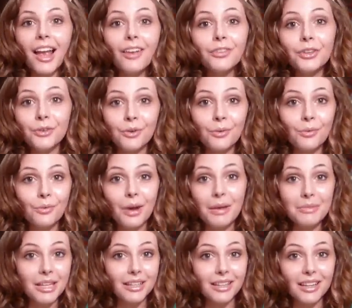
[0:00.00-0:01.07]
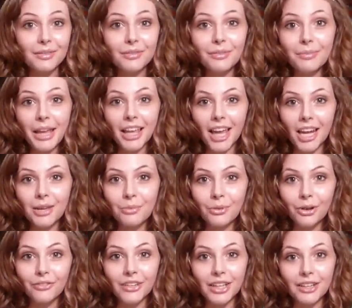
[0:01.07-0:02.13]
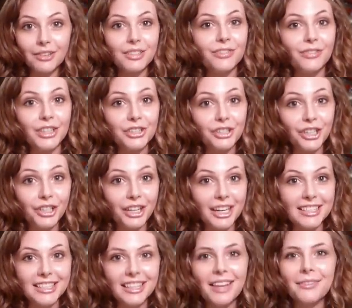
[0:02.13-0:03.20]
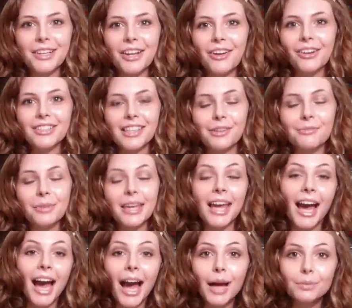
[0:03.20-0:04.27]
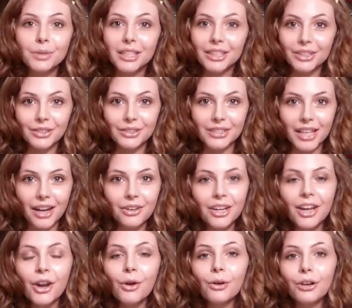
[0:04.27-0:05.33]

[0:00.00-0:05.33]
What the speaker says: If you want me to make any more videos featuring Gracie, let me know, because I would be happy to do so.